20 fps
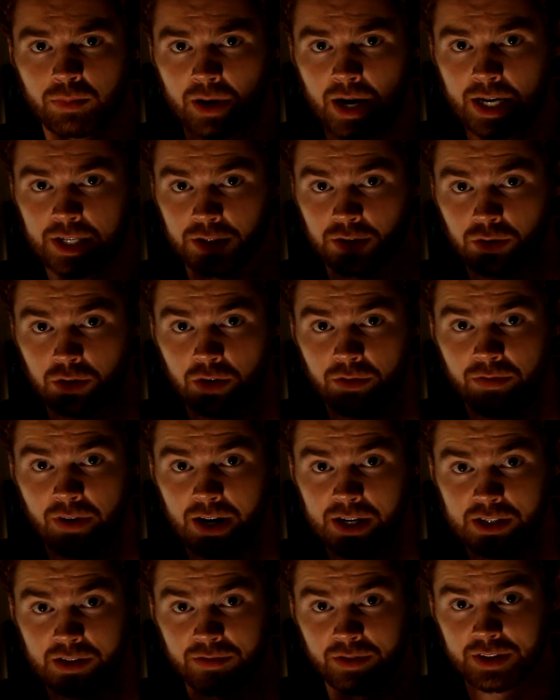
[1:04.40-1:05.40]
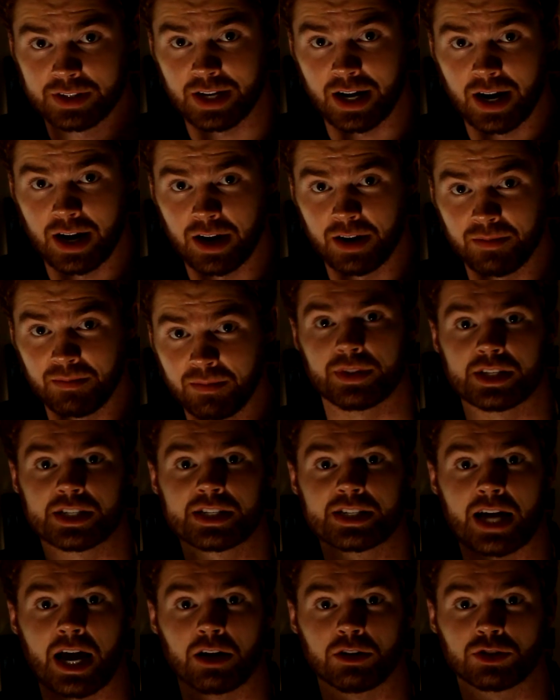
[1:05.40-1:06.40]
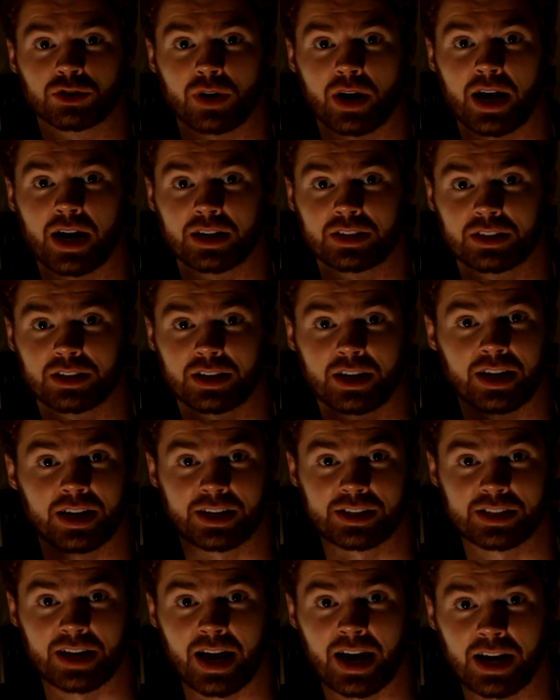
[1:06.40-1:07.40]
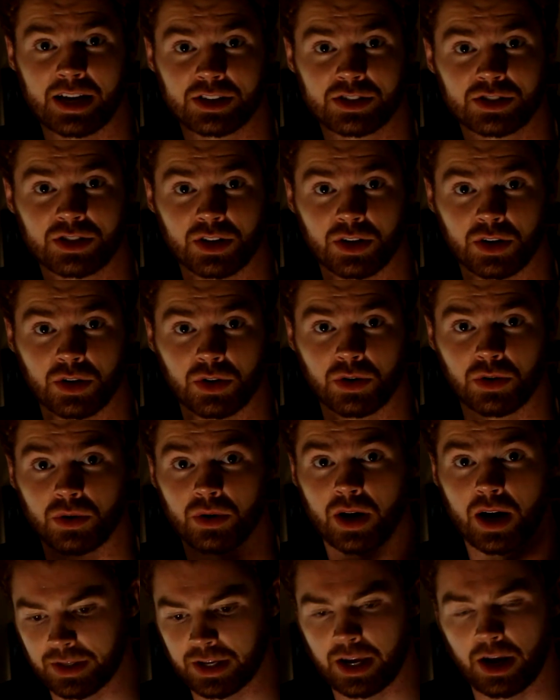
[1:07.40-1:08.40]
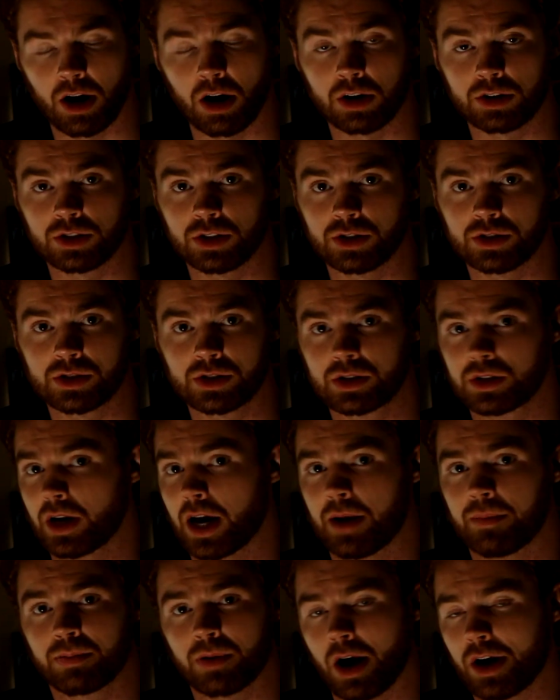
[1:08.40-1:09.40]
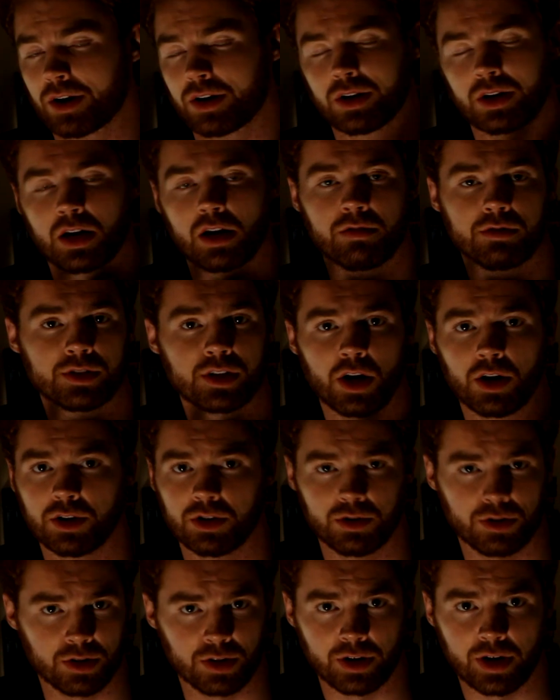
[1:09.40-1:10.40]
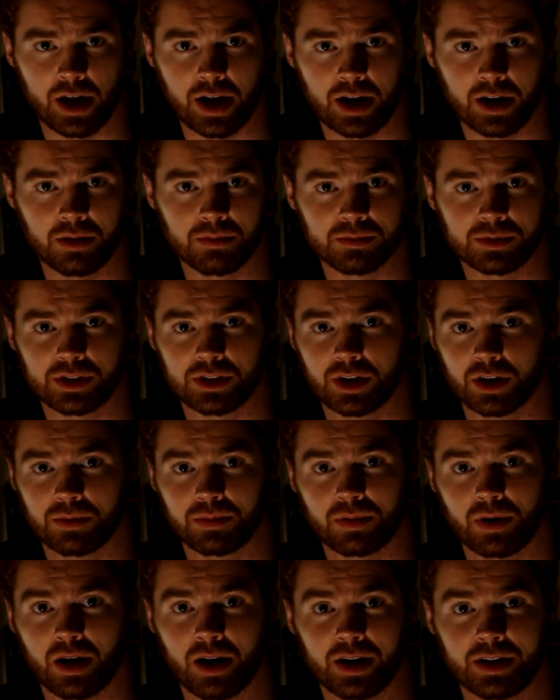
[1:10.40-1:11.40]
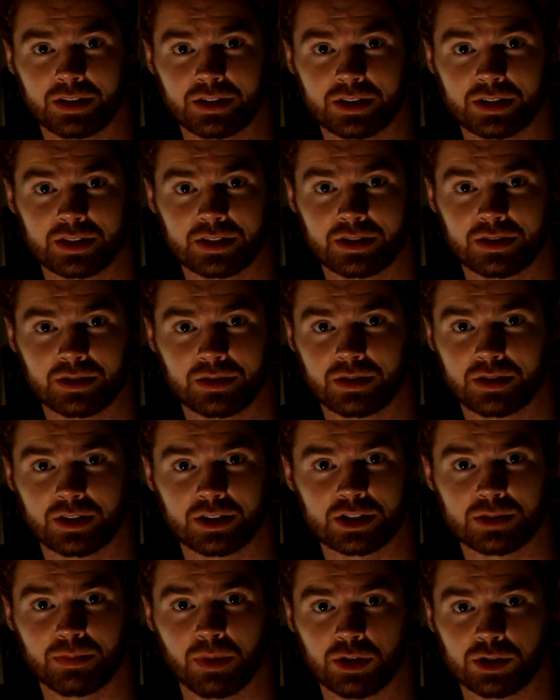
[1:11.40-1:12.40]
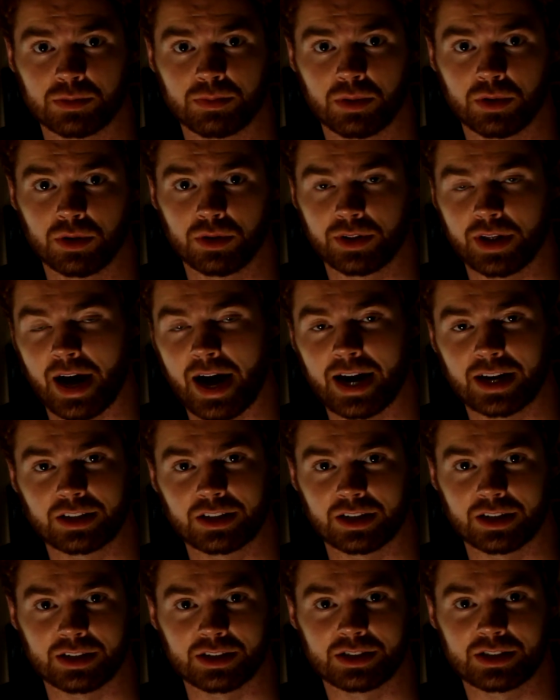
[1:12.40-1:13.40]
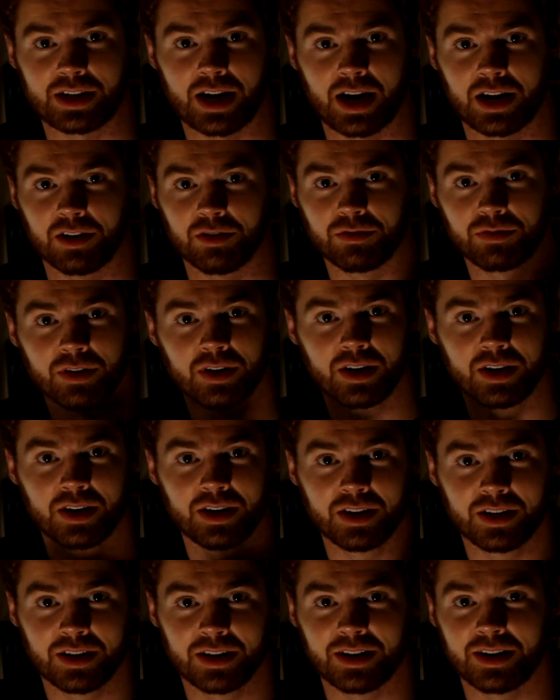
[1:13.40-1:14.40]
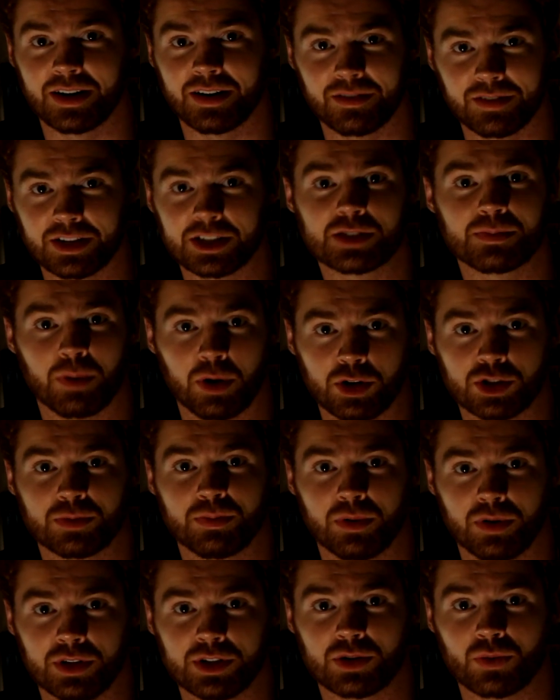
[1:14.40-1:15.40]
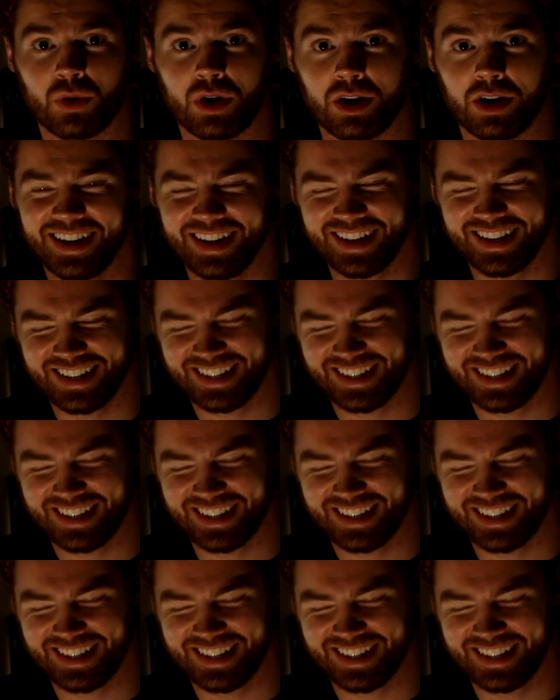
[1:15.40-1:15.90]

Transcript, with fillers: practical effects of the time. The soundtrack kicks ass too. The characters, I probably couldn't even tell you their names. They're probably just disposable. The acting's kind of disposable as well.